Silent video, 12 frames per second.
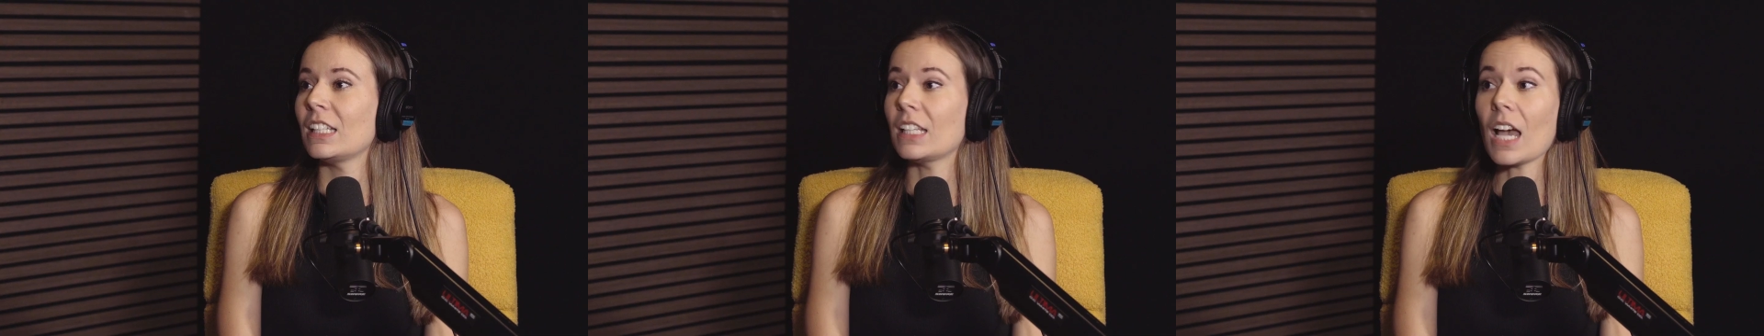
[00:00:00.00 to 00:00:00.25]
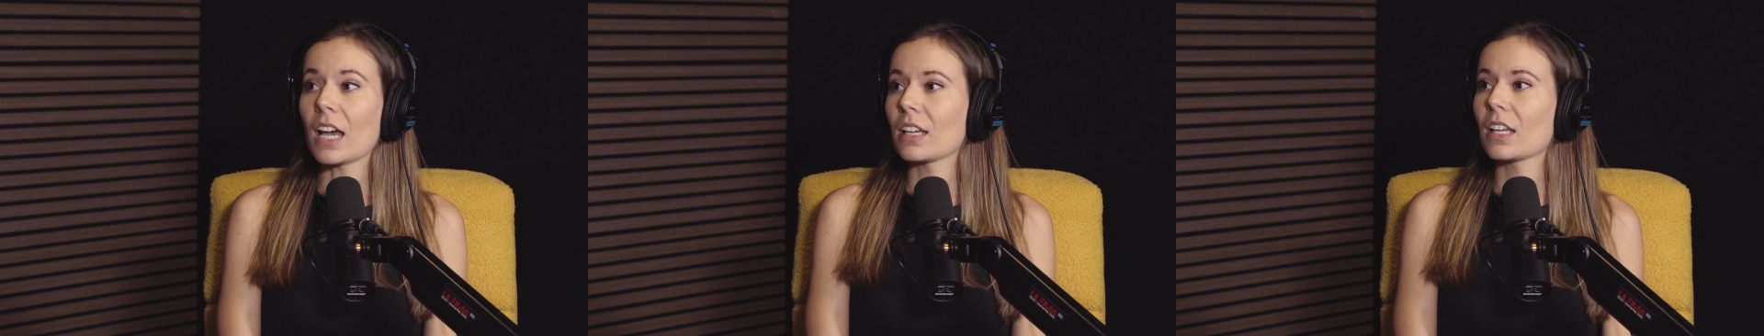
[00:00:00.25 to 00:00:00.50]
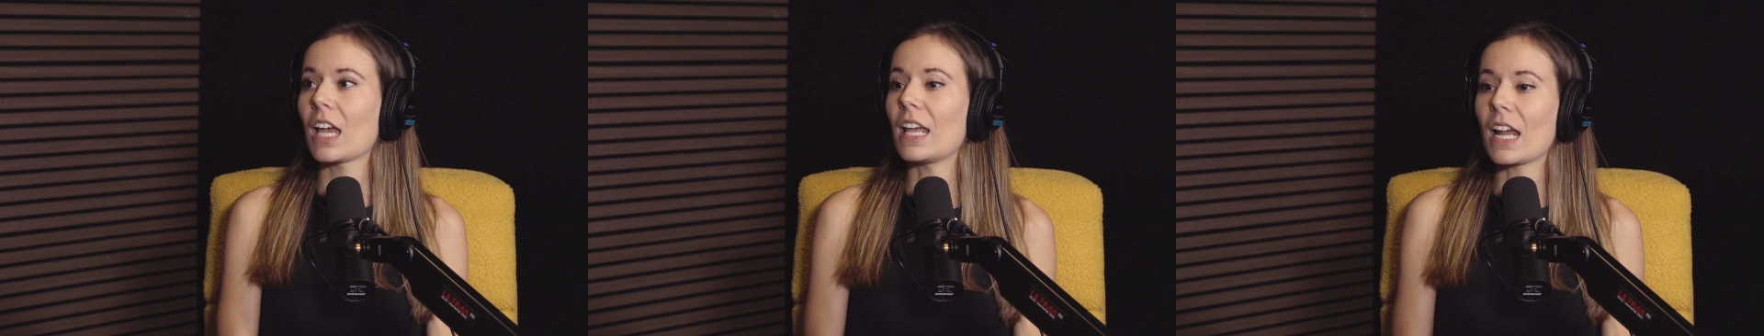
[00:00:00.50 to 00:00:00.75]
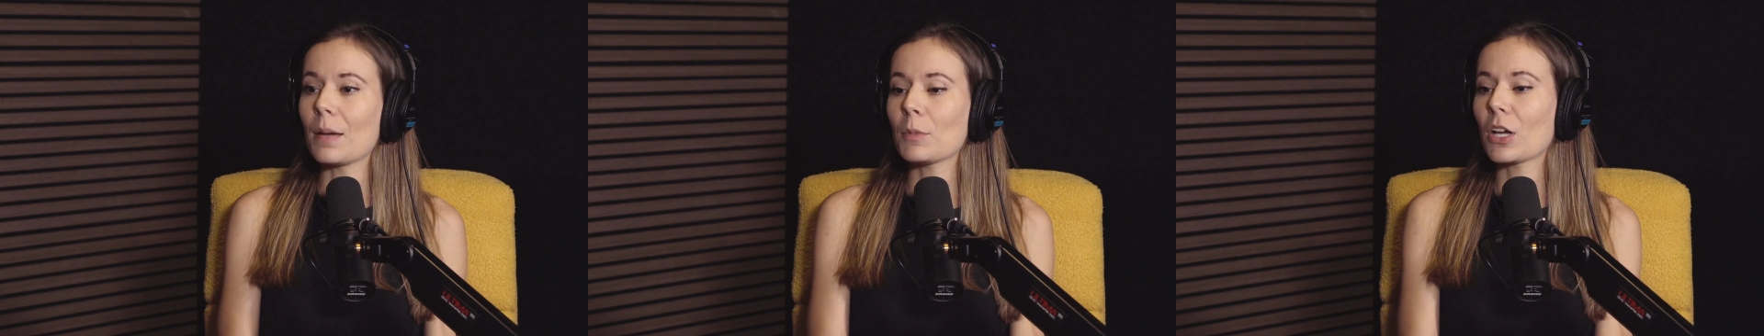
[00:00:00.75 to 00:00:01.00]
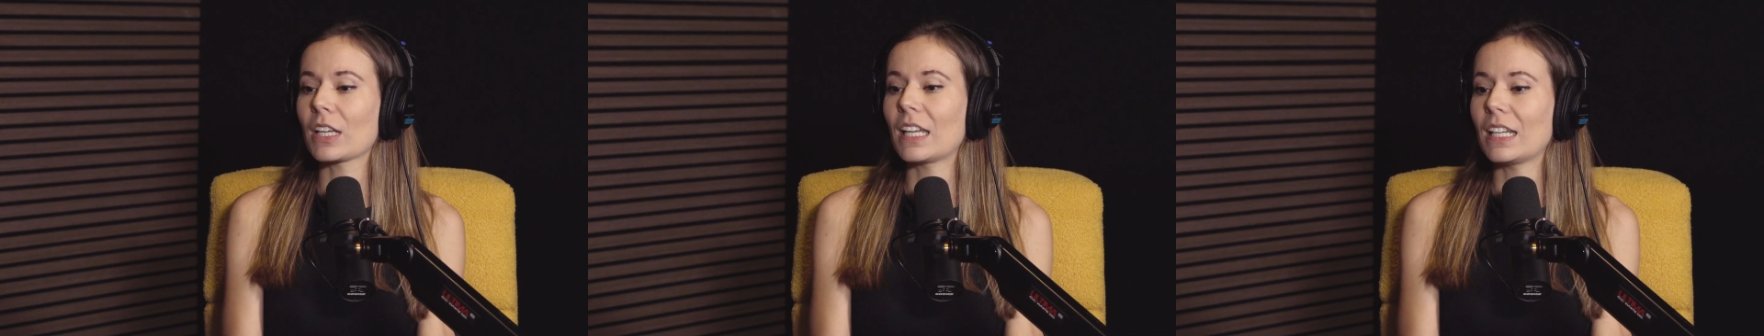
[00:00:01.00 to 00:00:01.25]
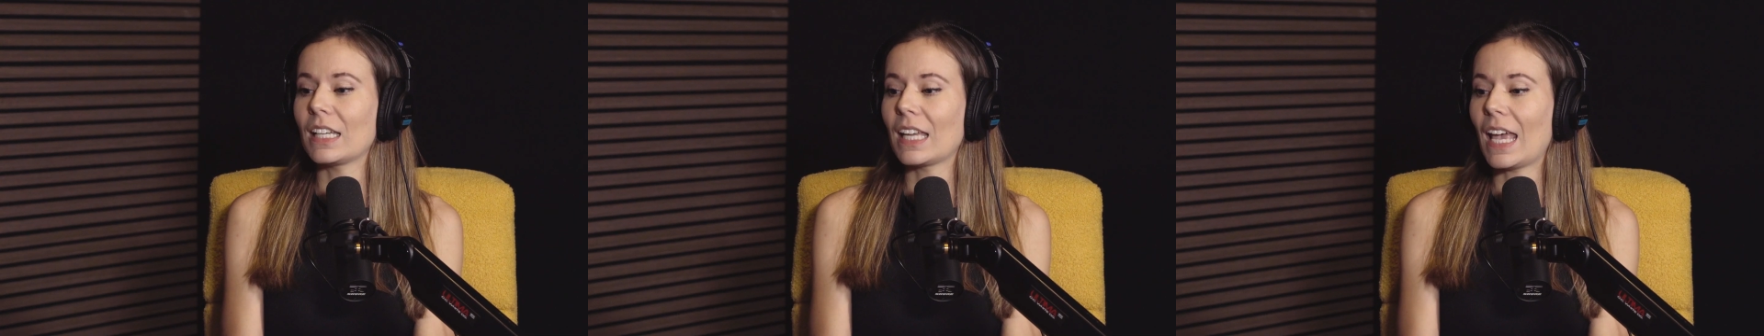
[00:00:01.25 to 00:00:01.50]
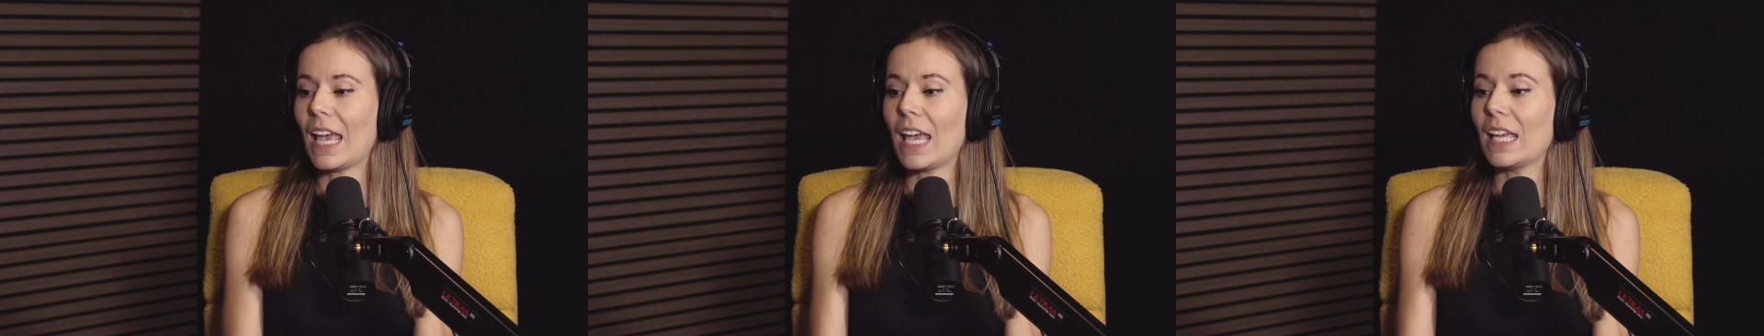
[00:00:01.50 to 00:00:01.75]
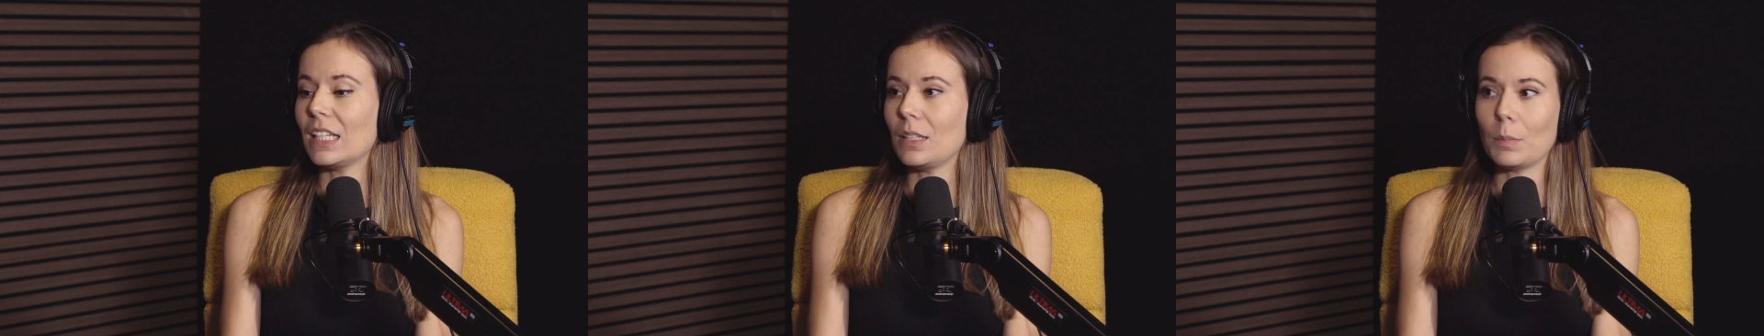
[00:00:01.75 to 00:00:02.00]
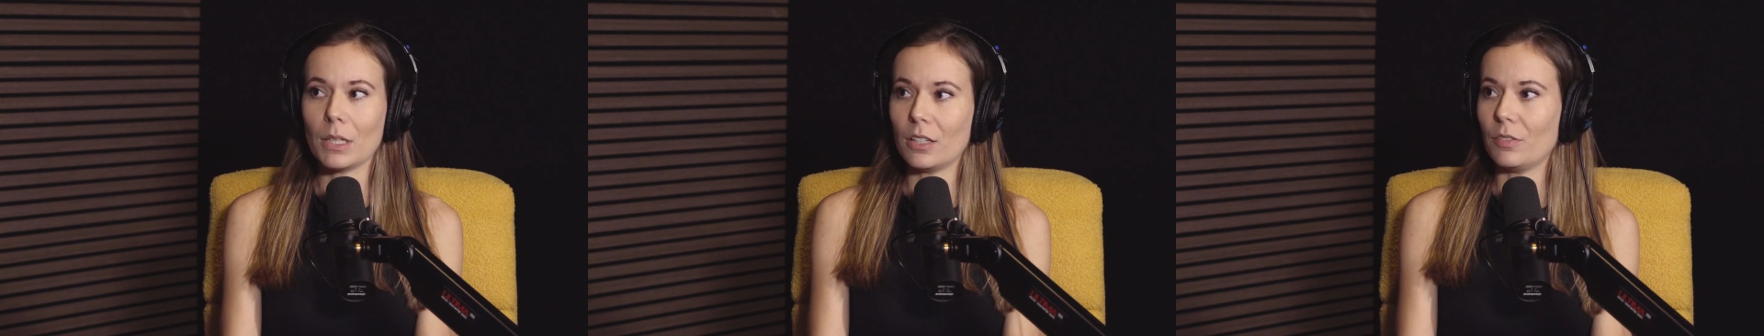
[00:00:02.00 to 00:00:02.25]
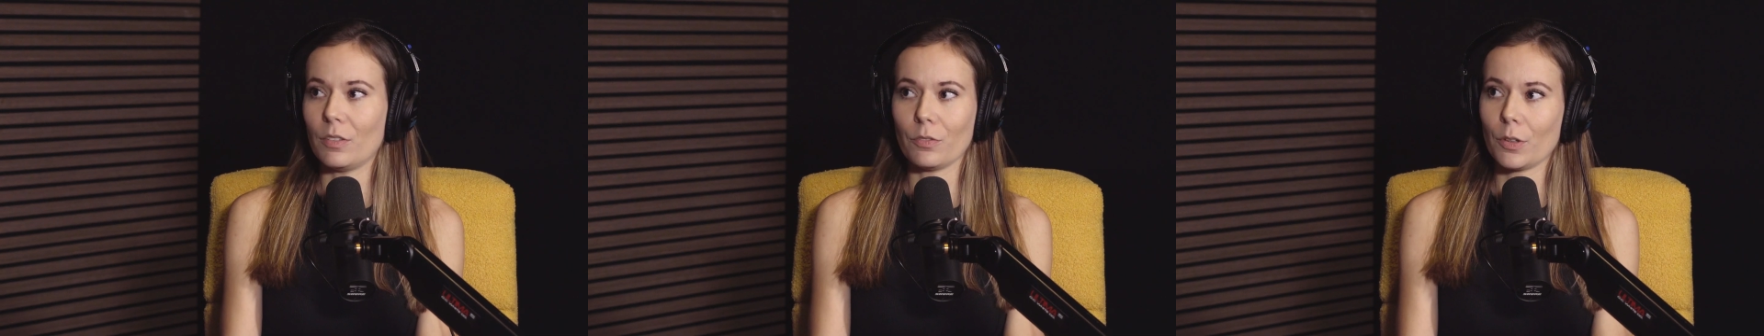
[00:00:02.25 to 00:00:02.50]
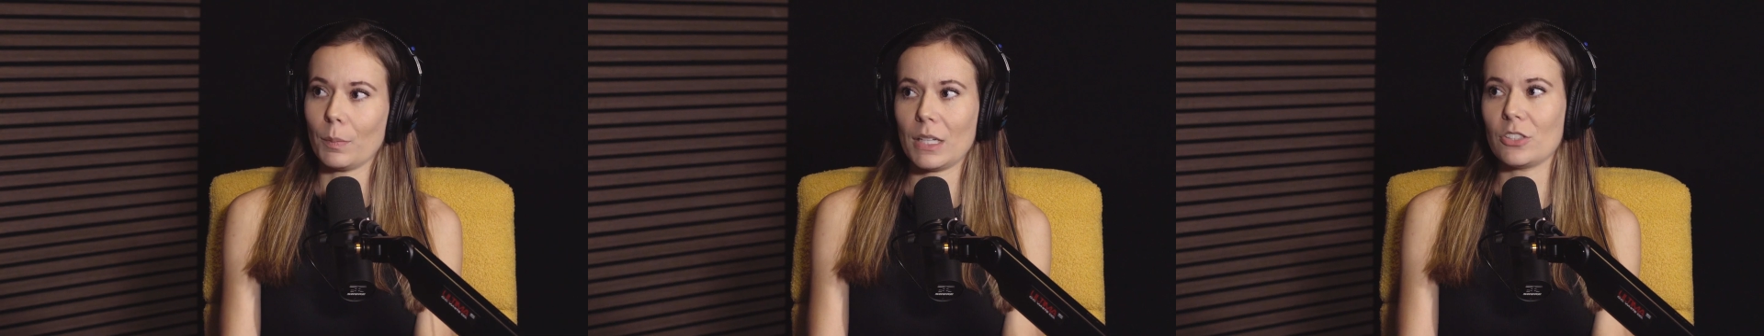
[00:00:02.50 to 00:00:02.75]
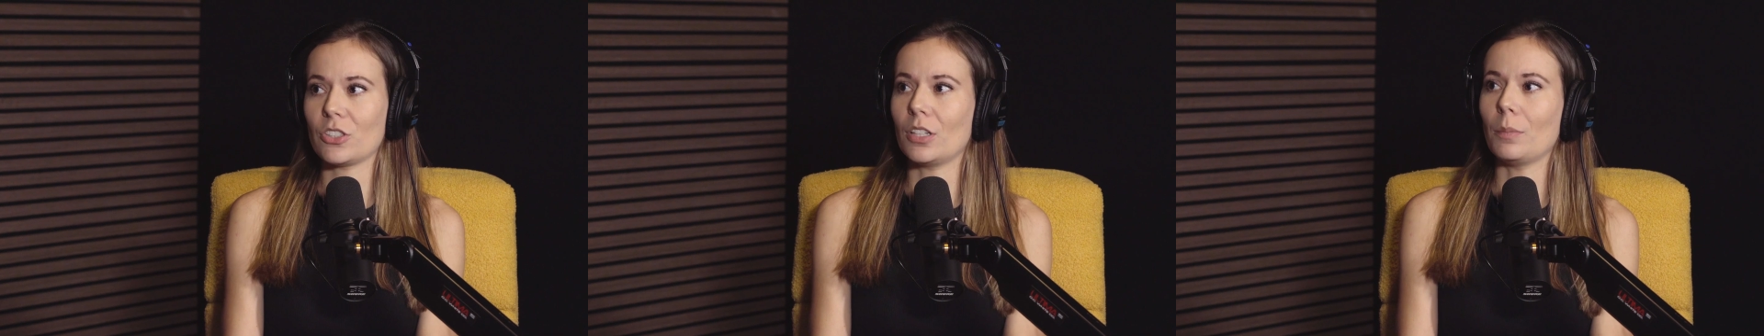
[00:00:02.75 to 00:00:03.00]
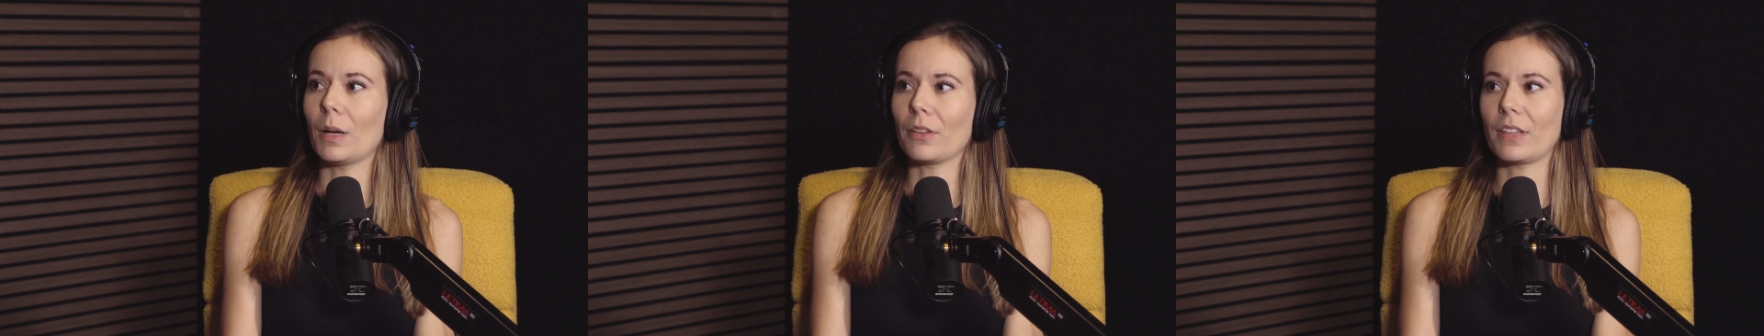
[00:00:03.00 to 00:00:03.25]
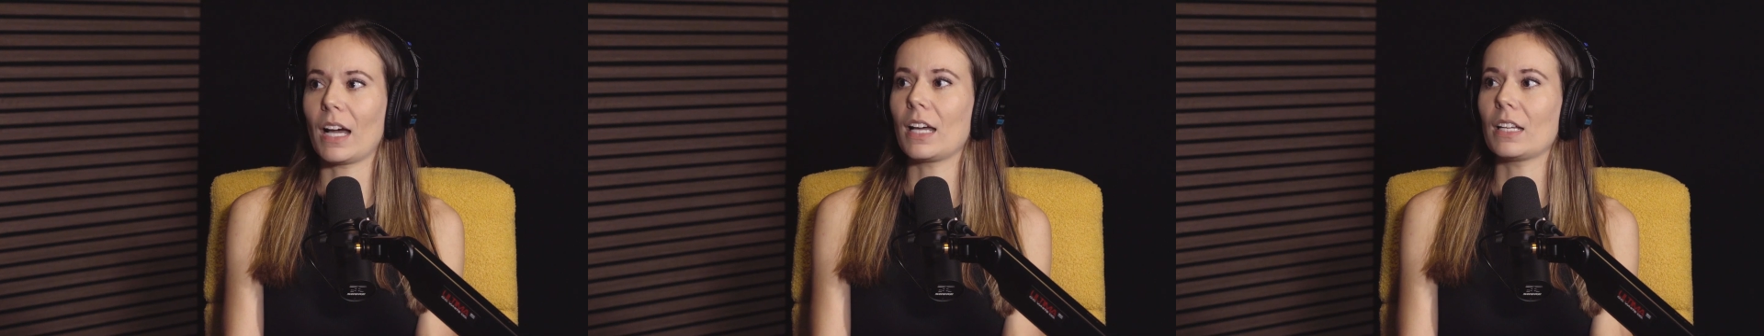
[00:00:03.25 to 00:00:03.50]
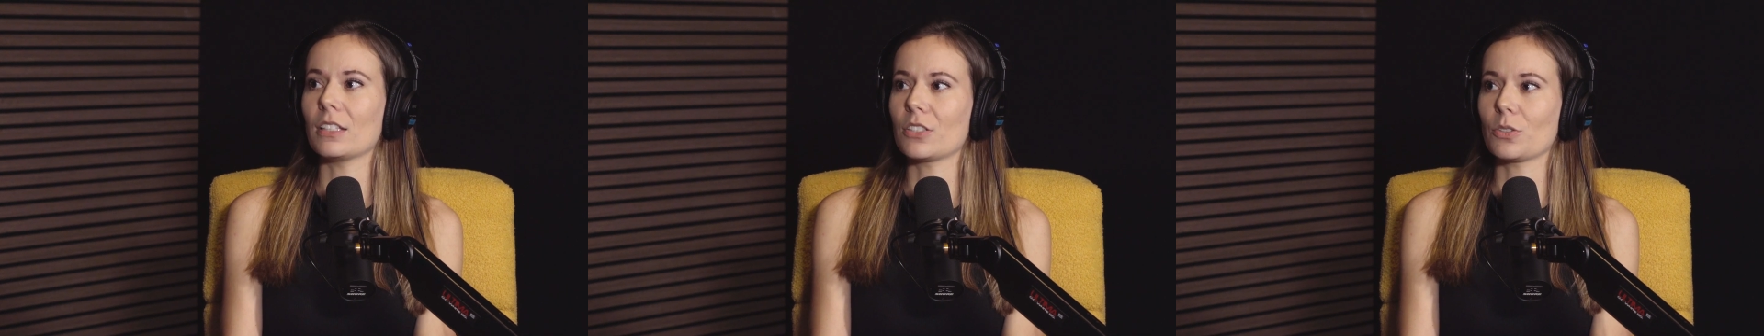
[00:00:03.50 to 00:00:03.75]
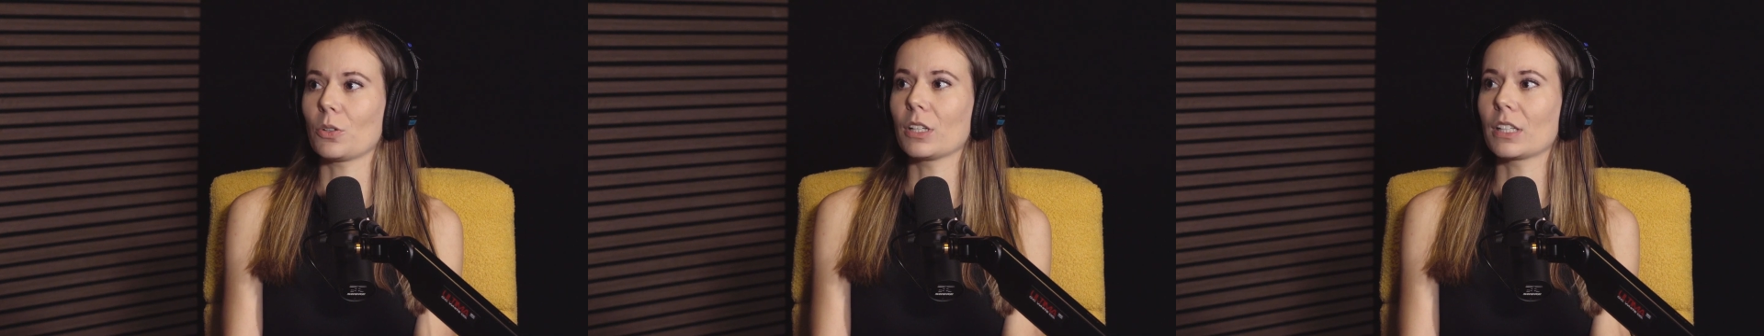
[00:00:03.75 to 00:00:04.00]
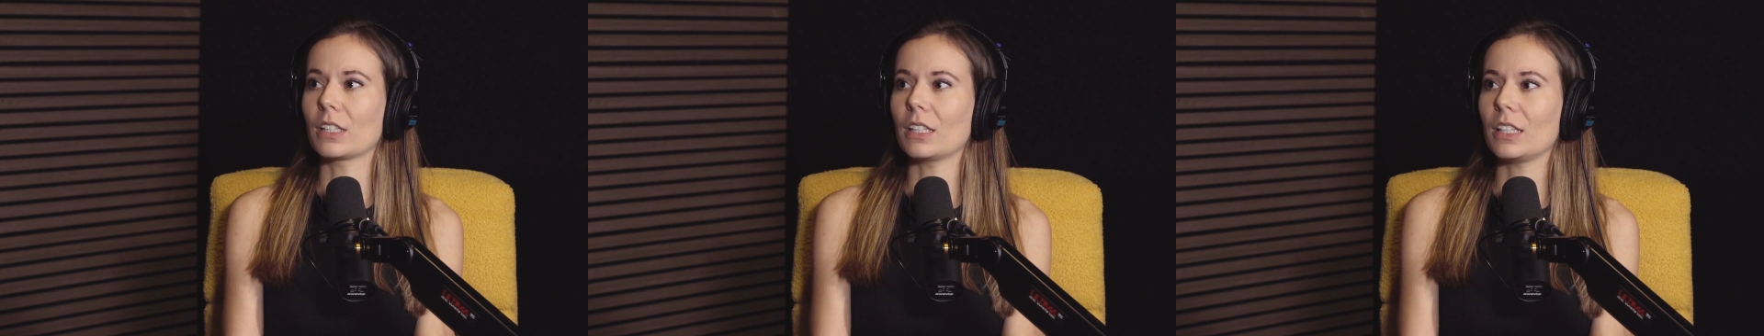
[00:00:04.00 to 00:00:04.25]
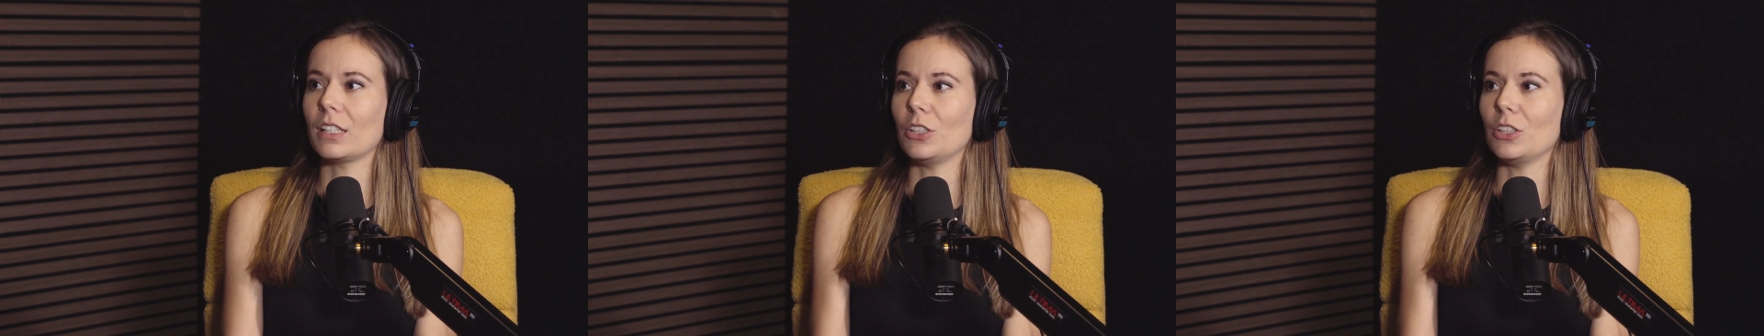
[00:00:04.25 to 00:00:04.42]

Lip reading: Yeah. And I'm not getting any bit of information about that historically.